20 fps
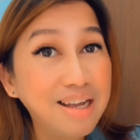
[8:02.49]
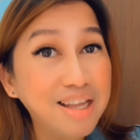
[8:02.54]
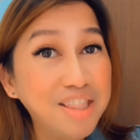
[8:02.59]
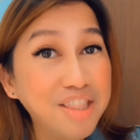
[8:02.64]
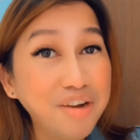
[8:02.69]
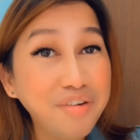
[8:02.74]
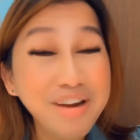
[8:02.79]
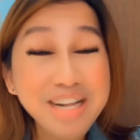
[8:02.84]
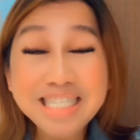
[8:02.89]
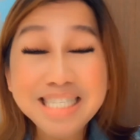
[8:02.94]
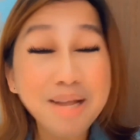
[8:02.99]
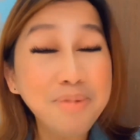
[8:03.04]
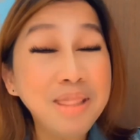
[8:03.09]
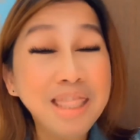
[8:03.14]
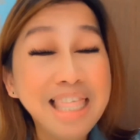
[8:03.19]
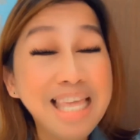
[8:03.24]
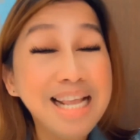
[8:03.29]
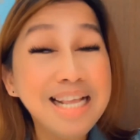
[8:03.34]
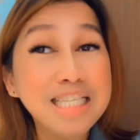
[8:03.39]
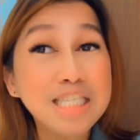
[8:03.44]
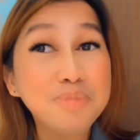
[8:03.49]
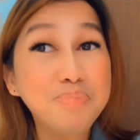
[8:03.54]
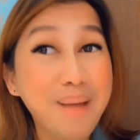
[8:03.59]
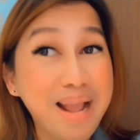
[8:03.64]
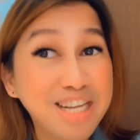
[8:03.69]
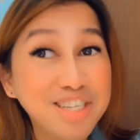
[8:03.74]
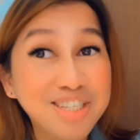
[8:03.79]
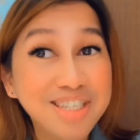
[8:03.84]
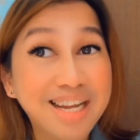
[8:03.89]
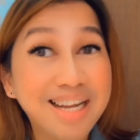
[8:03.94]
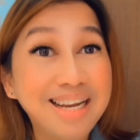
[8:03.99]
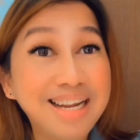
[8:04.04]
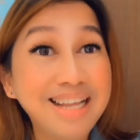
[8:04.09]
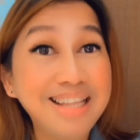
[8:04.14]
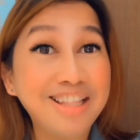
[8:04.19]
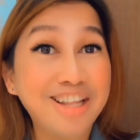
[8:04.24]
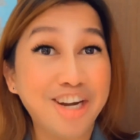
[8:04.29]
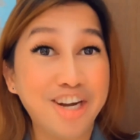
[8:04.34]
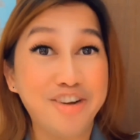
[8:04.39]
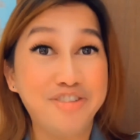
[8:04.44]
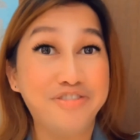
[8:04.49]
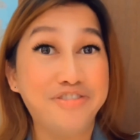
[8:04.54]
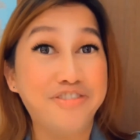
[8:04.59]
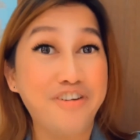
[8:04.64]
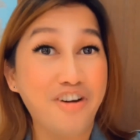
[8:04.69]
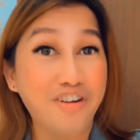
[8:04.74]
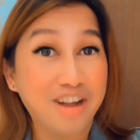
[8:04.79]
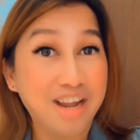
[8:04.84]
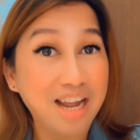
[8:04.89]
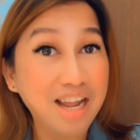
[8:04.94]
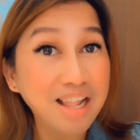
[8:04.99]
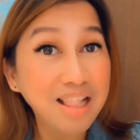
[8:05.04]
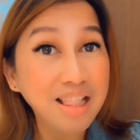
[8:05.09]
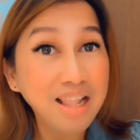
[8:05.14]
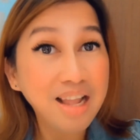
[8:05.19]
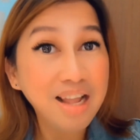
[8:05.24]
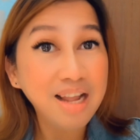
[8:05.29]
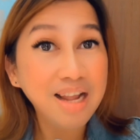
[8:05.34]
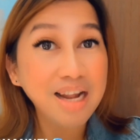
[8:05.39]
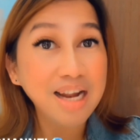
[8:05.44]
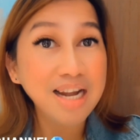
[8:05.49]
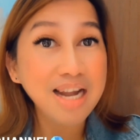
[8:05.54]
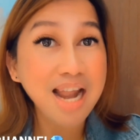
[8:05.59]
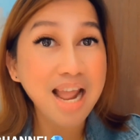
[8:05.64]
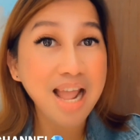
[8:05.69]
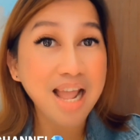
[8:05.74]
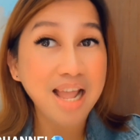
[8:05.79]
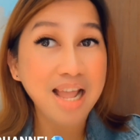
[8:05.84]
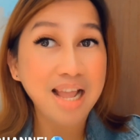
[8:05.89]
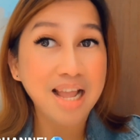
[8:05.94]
There is something special in her vocal na